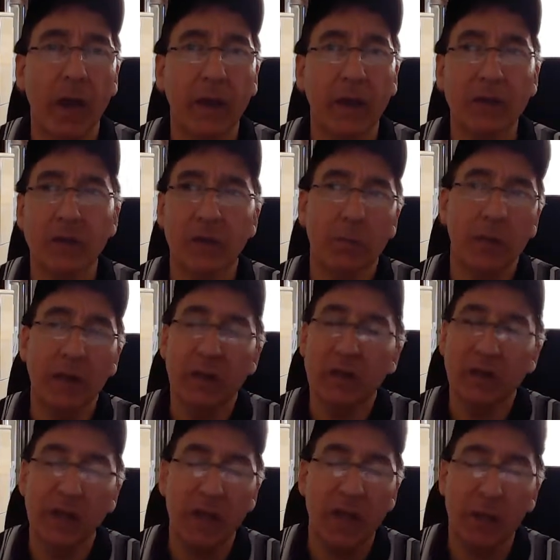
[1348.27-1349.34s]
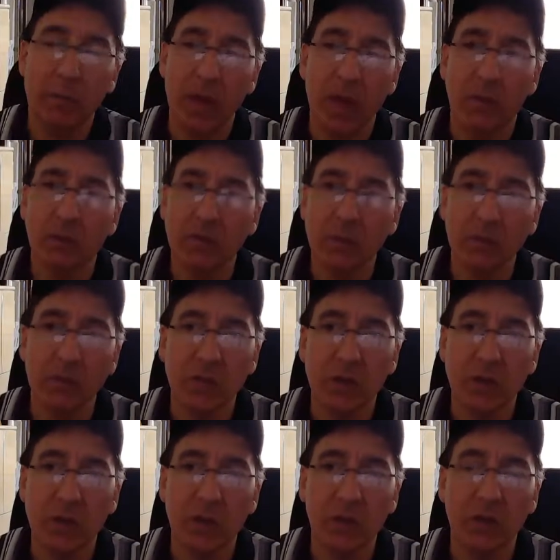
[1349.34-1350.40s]
And somebody say came back with something said,
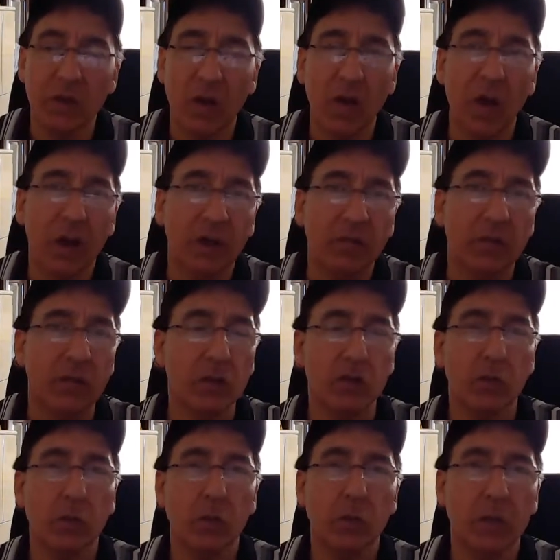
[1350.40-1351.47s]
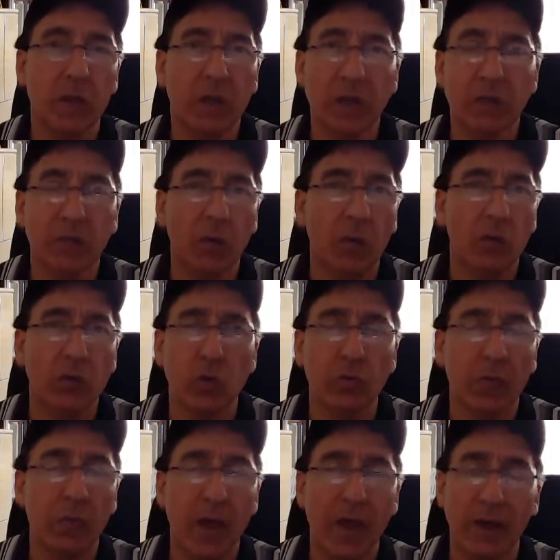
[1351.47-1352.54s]
uh, I'll have to disagree with you there as far as
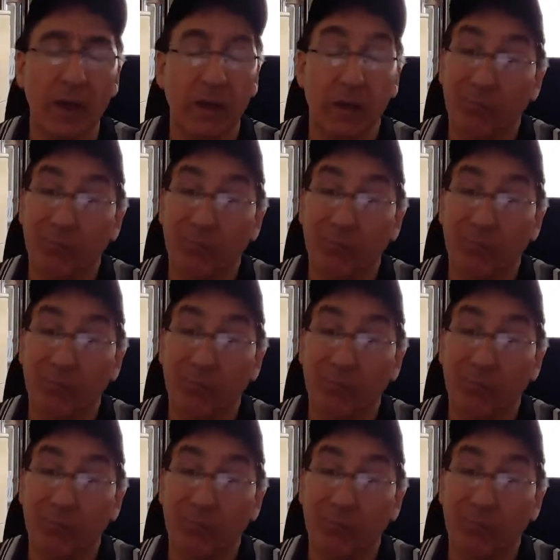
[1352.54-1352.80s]
overpacking.